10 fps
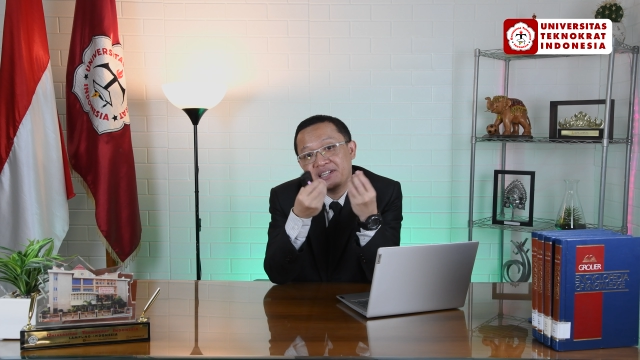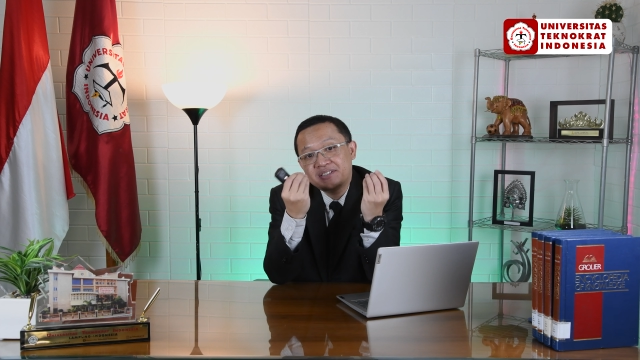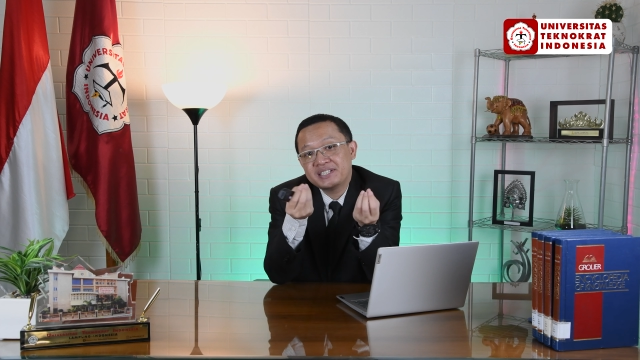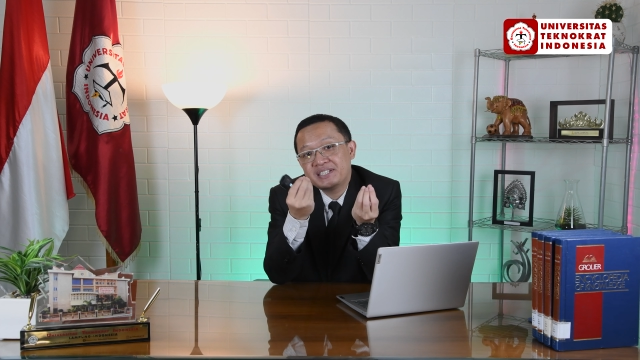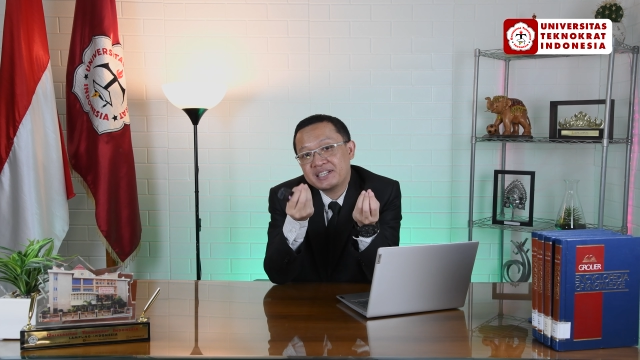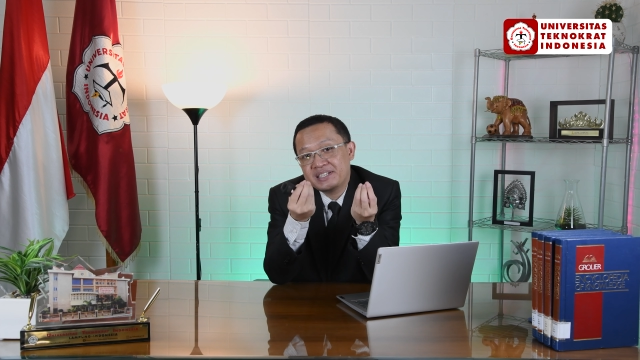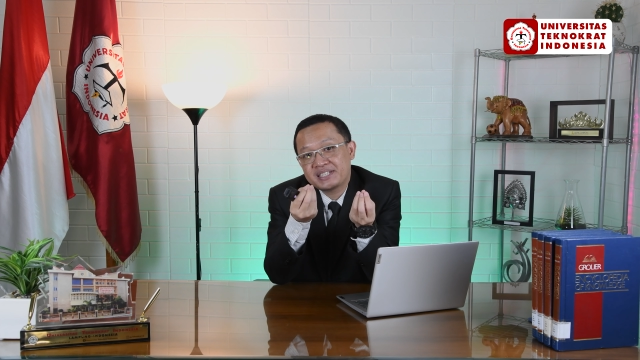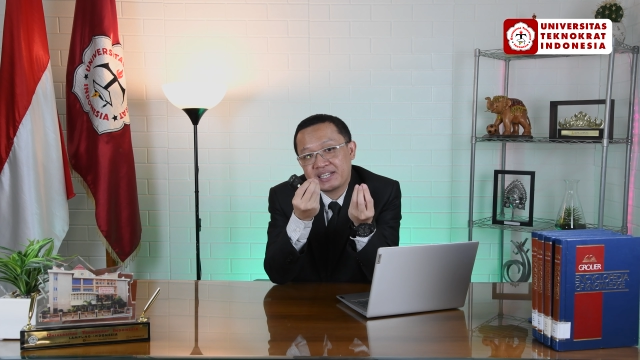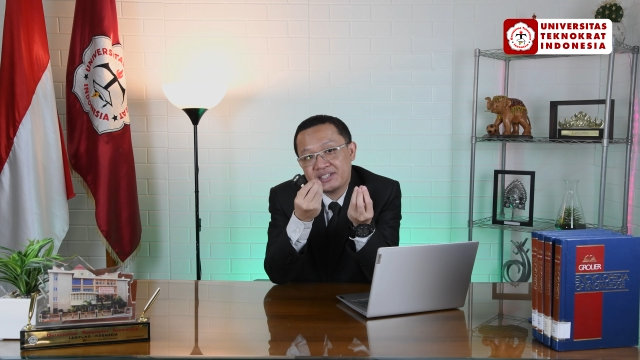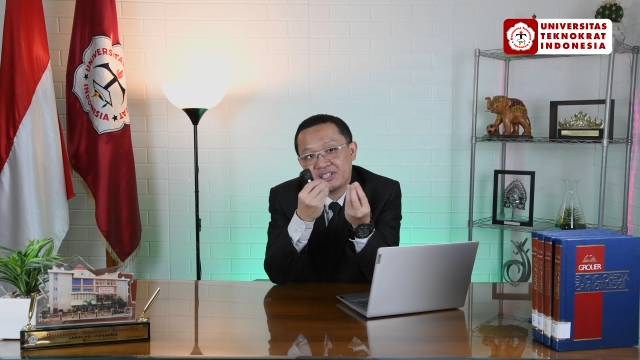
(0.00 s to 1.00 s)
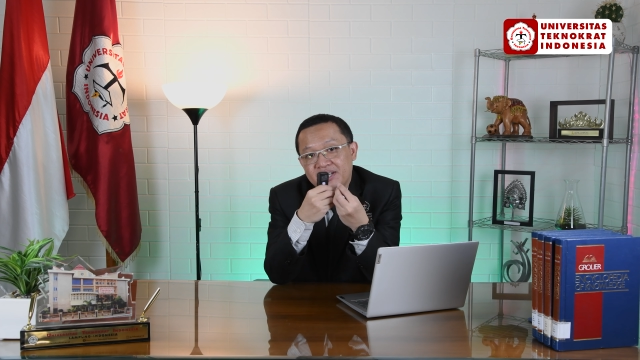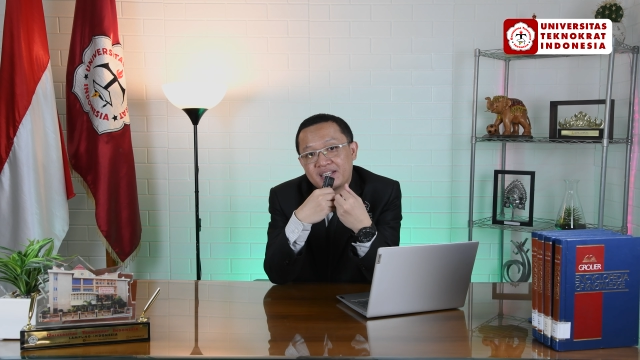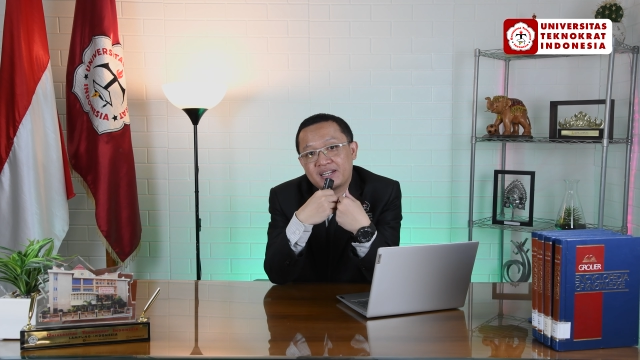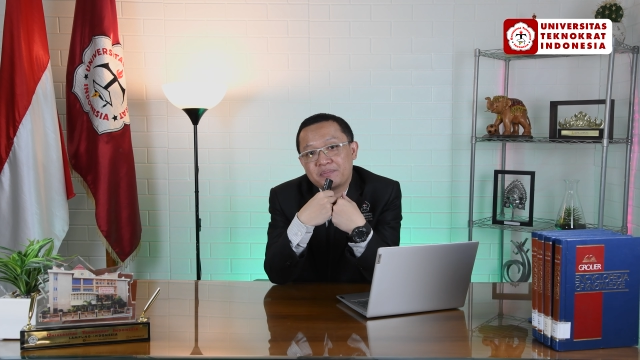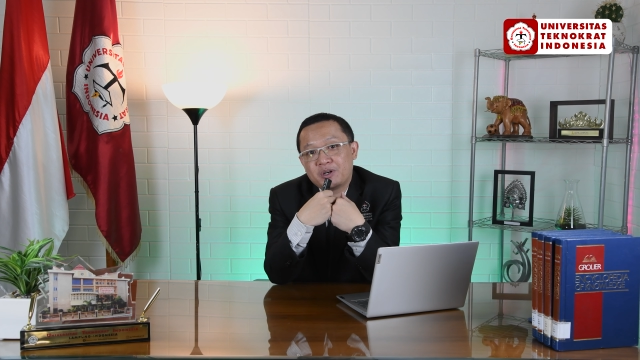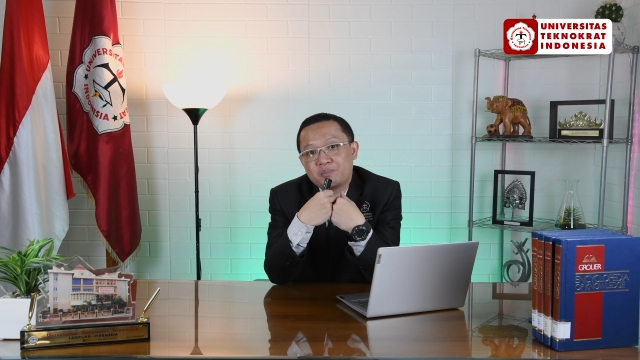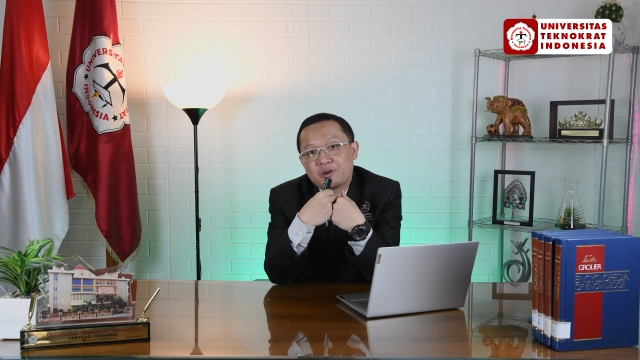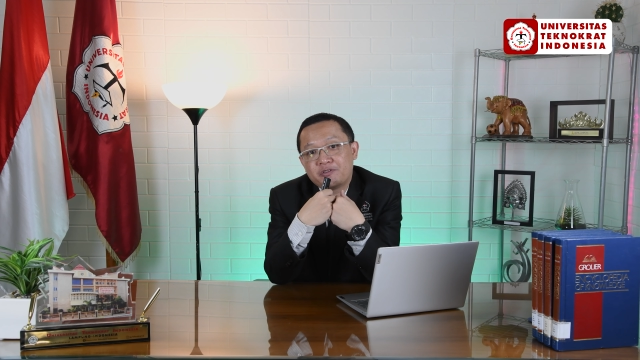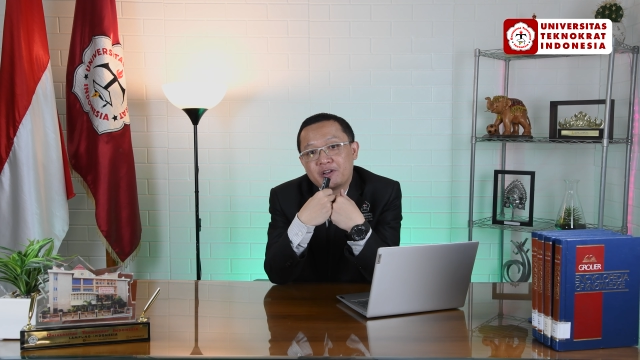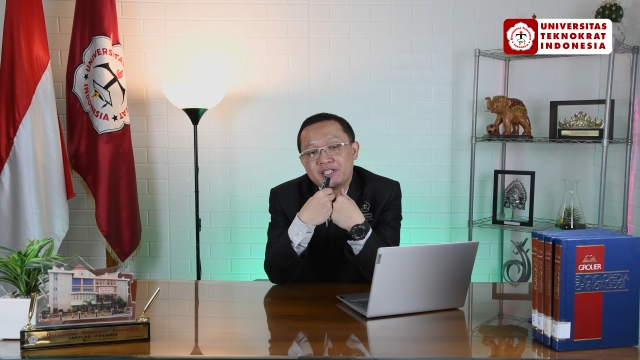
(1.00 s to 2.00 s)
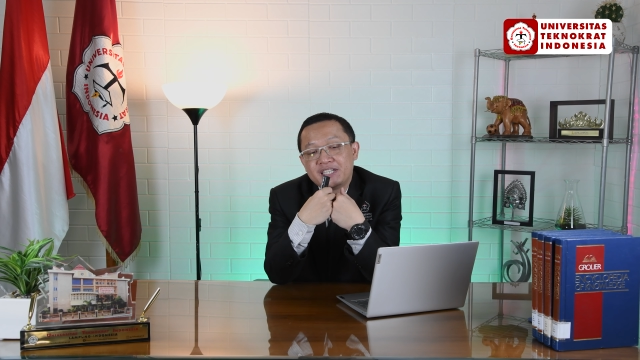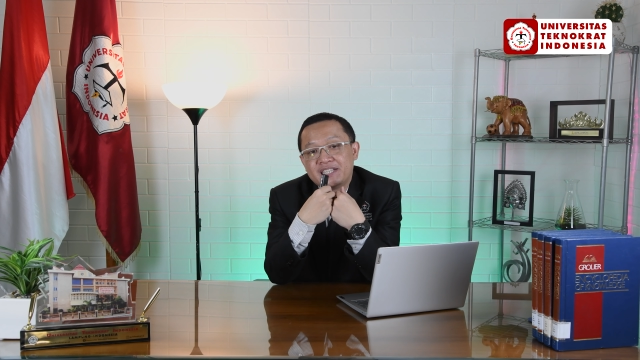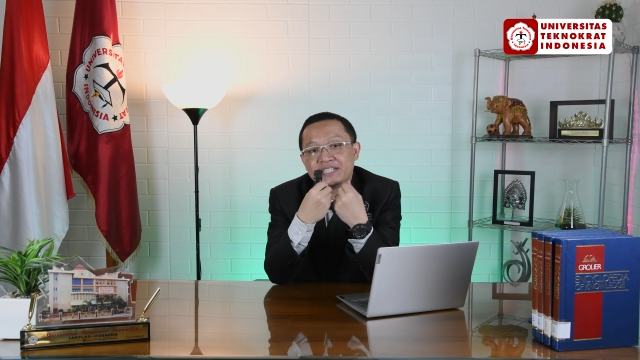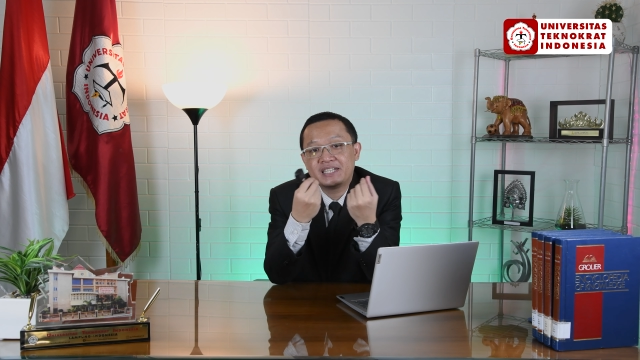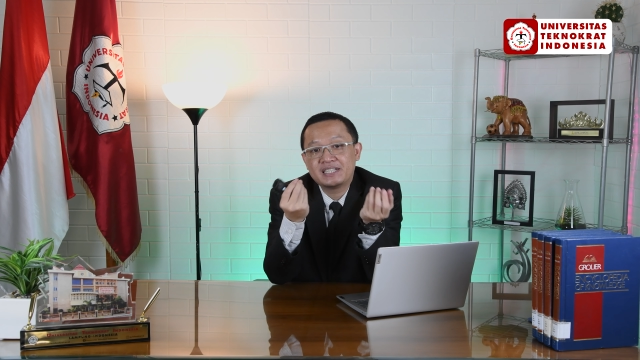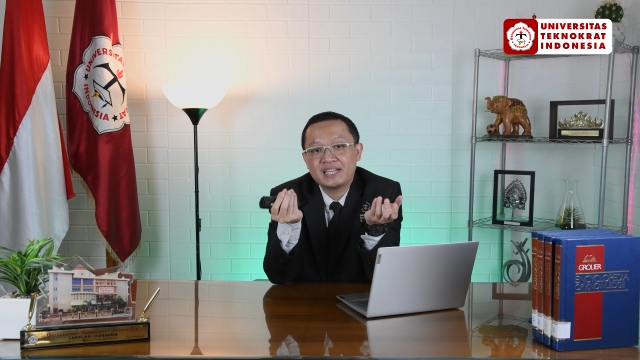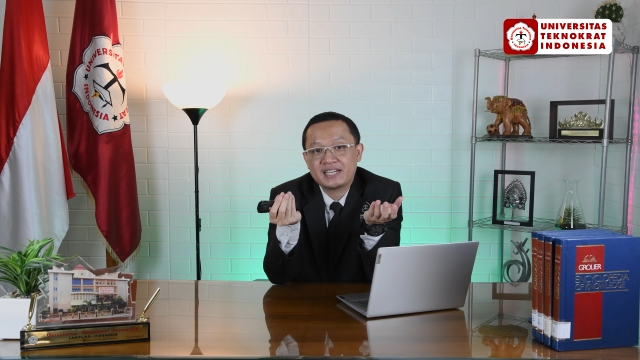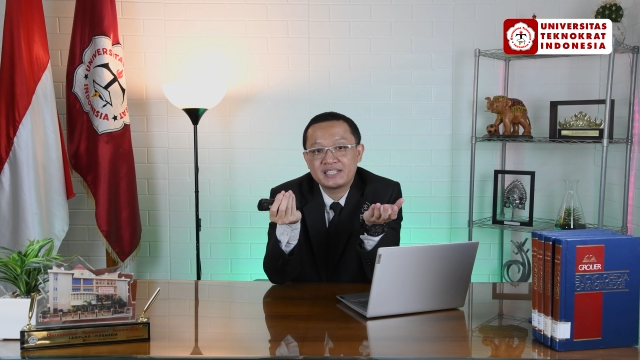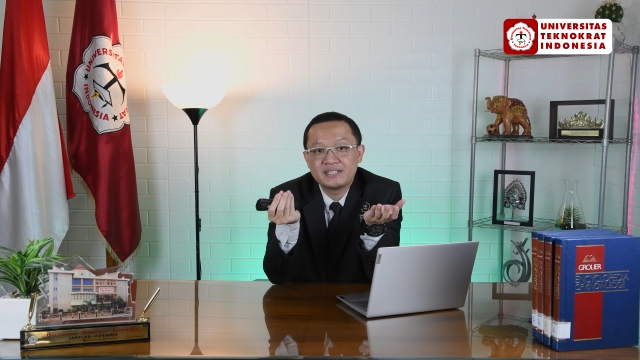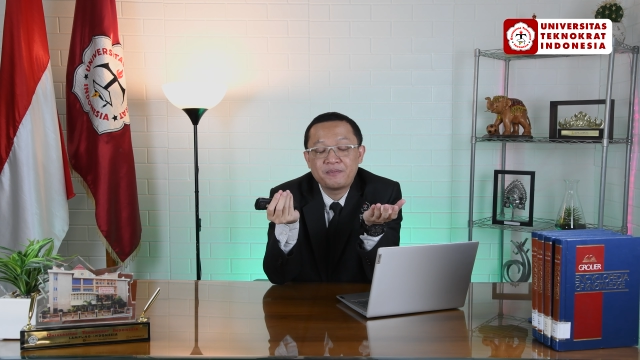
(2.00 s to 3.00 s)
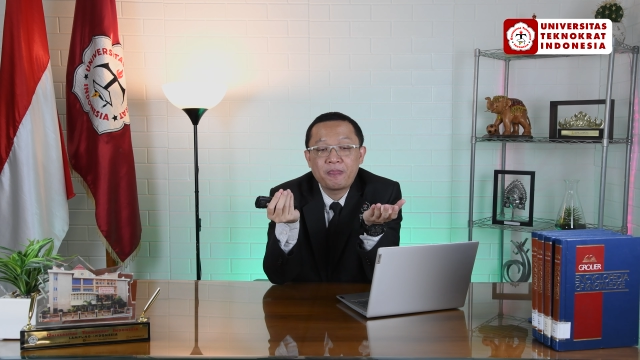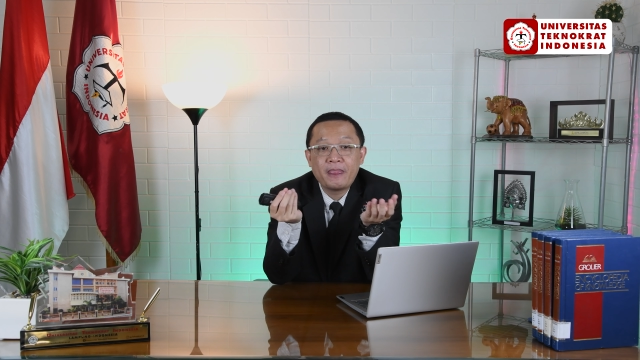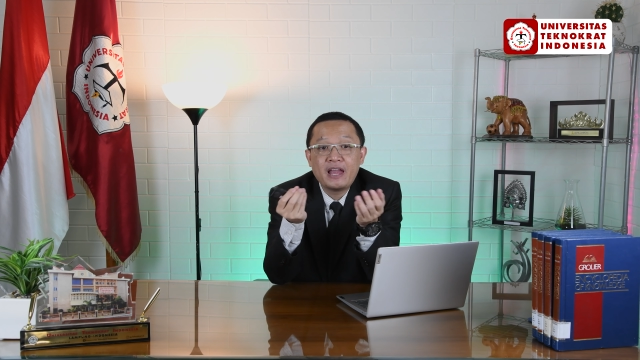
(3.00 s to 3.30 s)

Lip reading: interesting discussion about morphology and syntax.